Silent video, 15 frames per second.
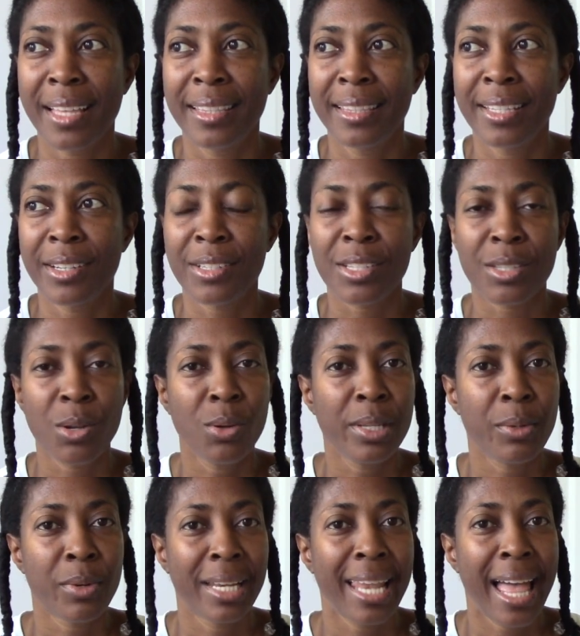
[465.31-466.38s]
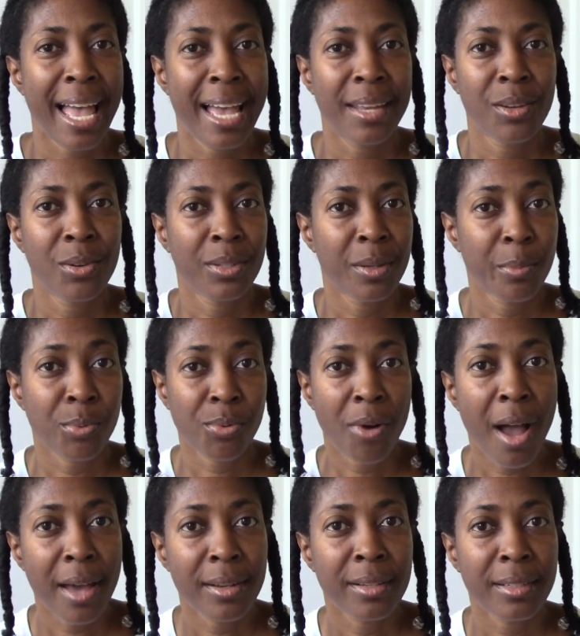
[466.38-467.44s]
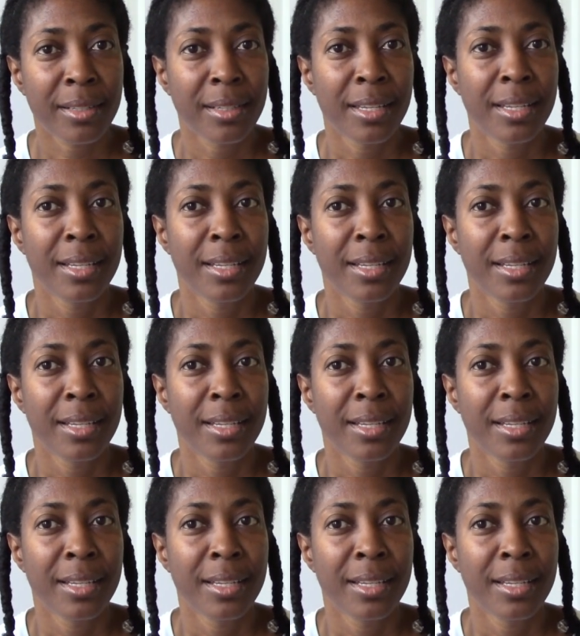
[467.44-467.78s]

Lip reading: they're solely relying on the product